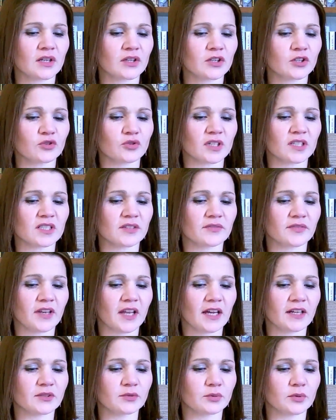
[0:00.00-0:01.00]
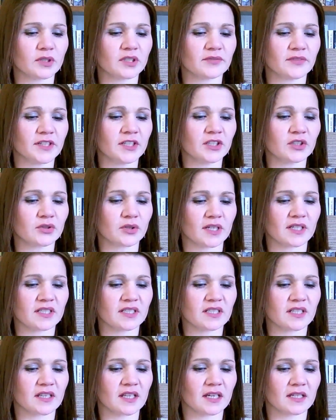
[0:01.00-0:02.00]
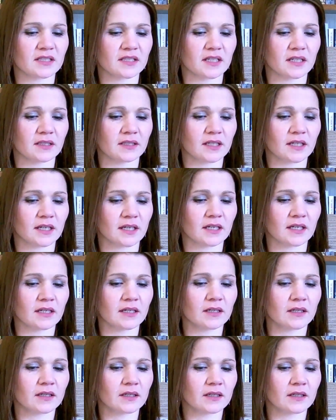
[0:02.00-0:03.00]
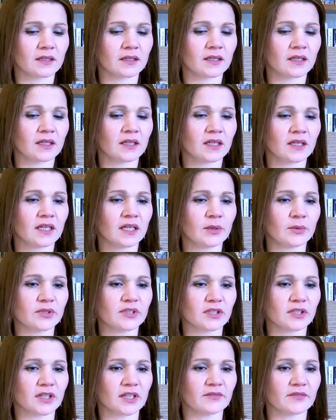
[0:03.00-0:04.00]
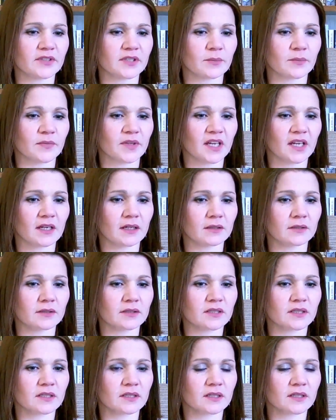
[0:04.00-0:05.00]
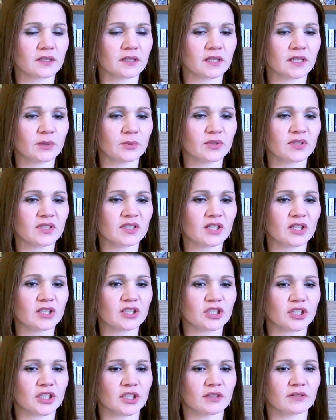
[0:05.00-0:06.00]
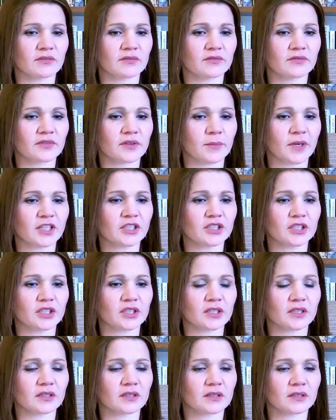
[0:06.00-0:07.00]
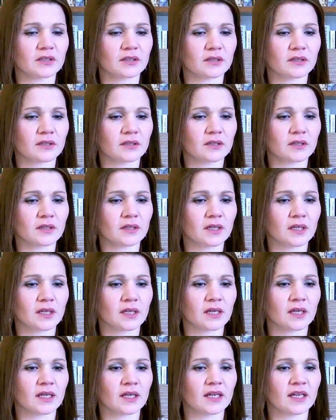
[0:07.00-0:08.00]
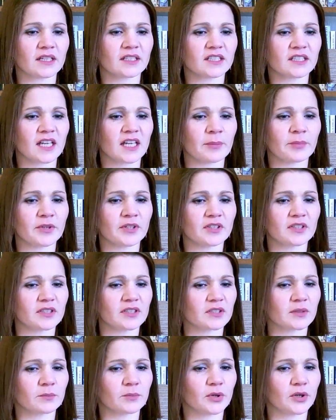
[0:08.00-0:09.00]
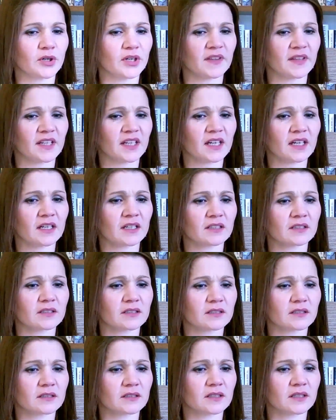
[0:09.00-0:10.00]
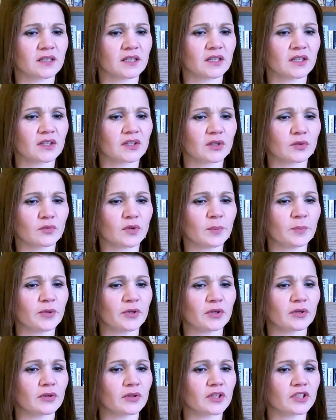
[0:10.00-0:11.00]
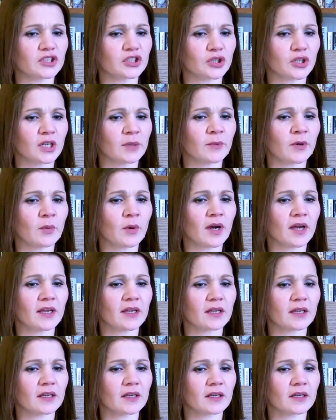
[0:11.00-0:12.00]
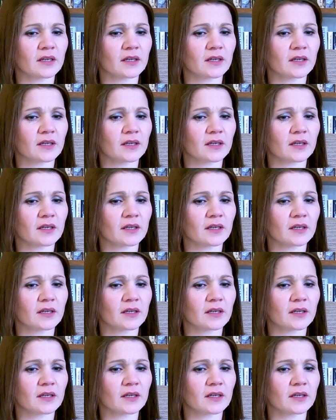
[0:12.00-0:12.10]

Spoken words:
The tricks of light weren't of interest to the exiled king. He was looking for something else. He was searching for magic. It had happened at some point in the night. The ripple that shook him awake.